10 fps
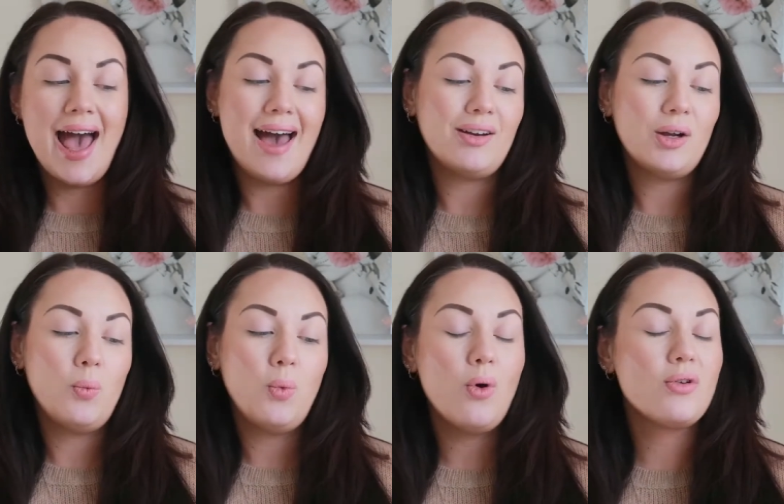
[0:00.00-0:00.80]
and I
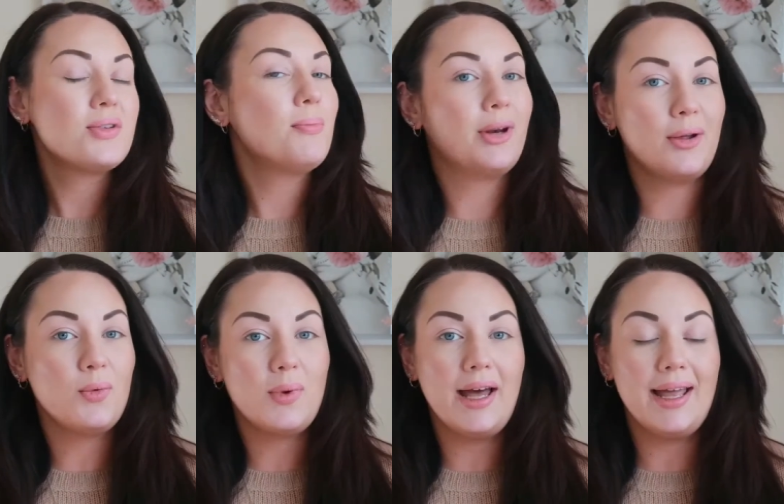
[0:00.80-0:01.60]
wasn't blown
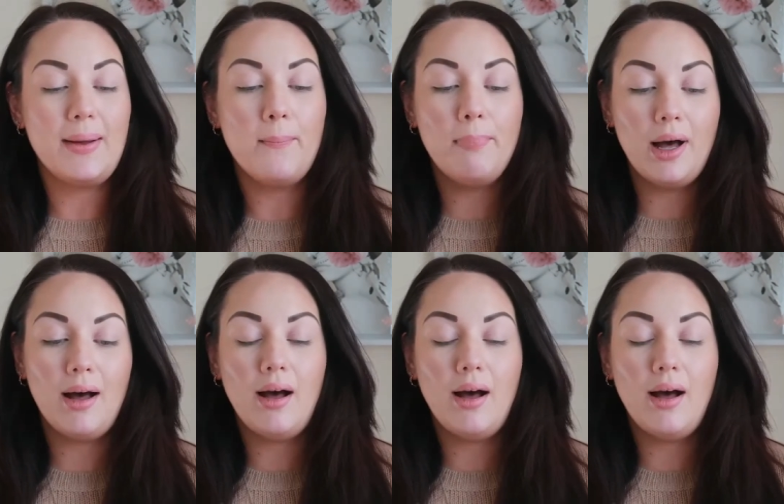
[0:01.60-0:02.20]
away, but